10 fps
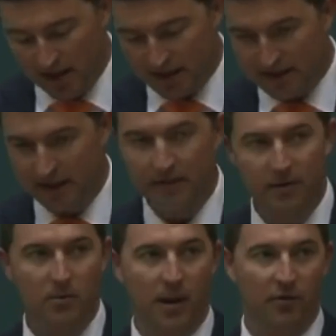DV
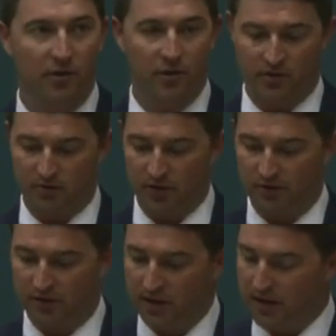went through the
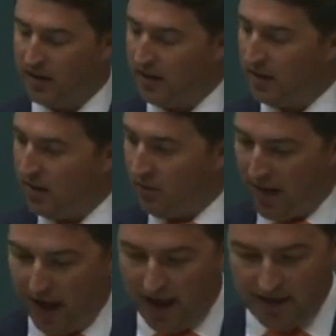roof. We
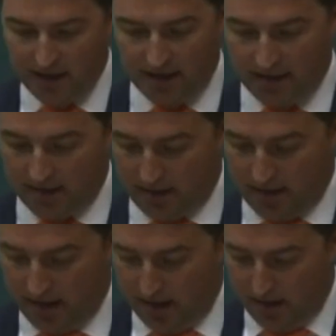had
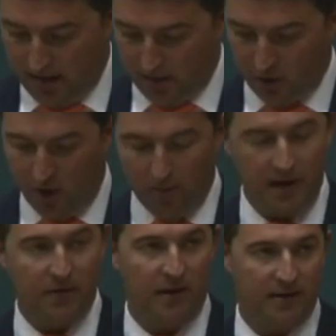property
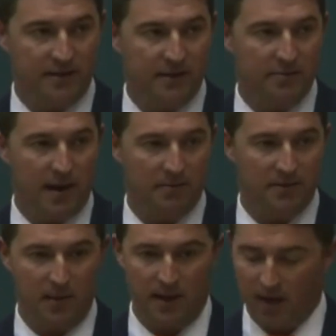offences, Madam
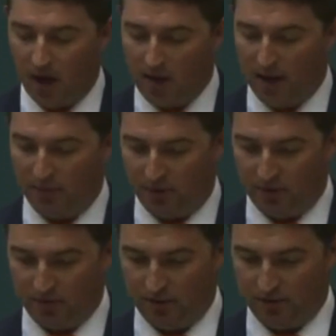Speaker, going up through the
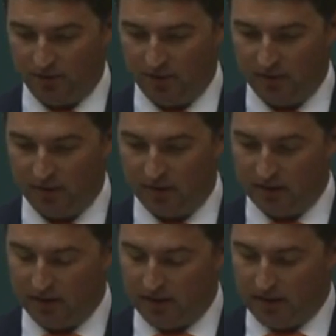roof.
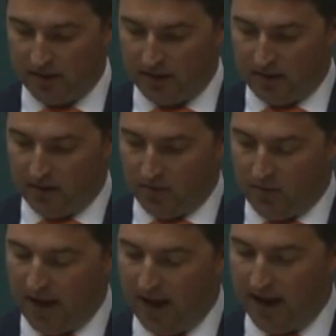
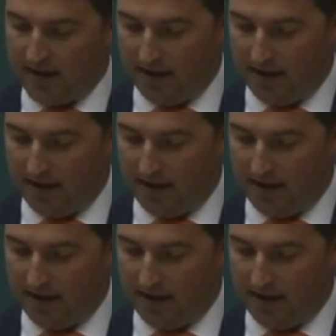We had